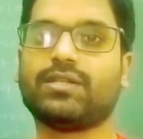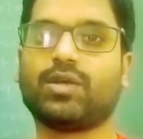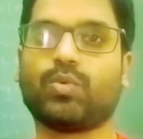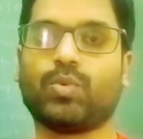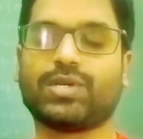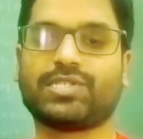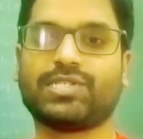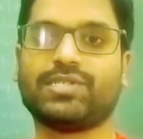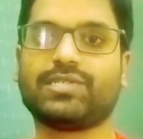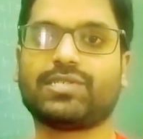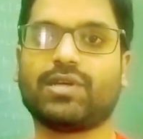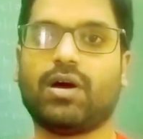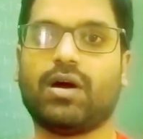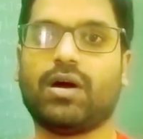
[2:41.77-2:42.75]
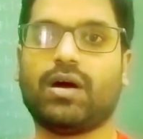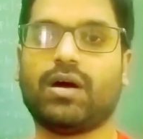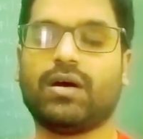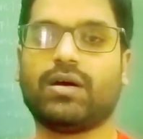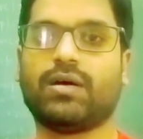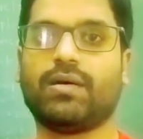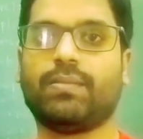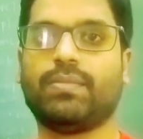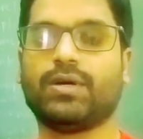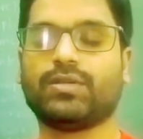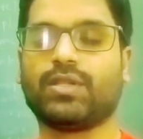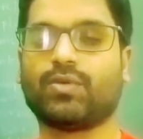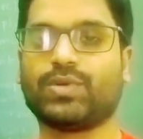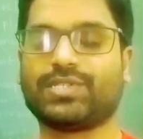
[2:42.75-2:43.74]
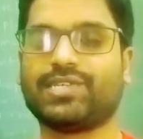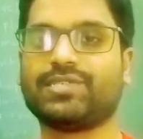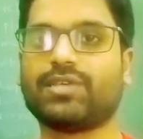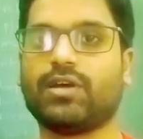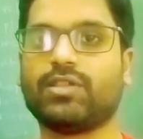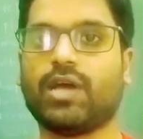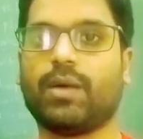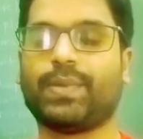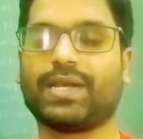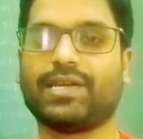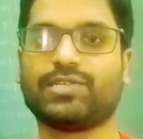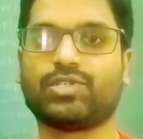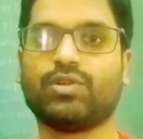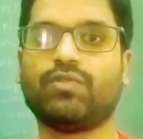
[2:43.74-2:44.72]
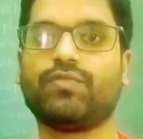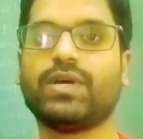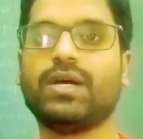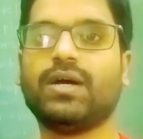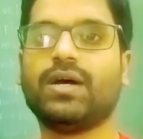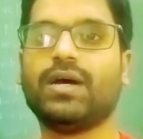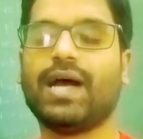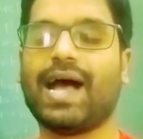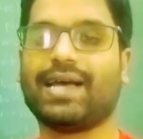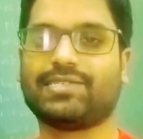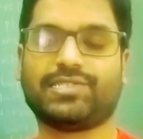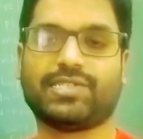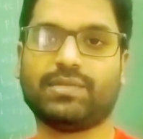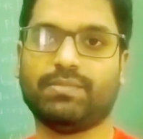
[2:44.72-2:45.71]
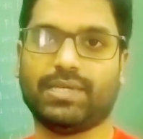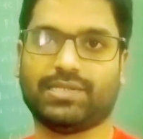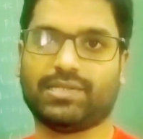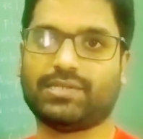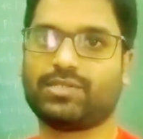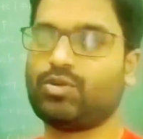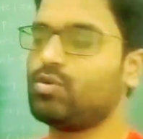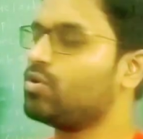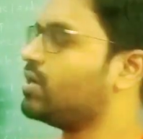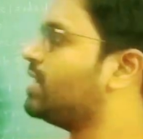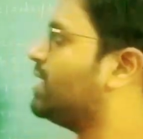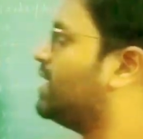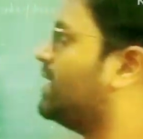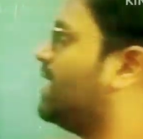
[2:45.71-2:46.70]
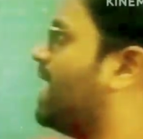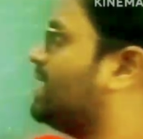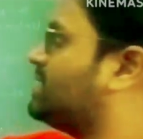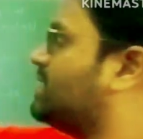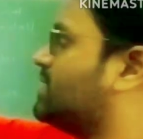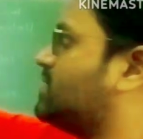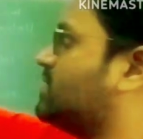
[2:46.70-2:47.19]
the questions on the application of acids and bases. So as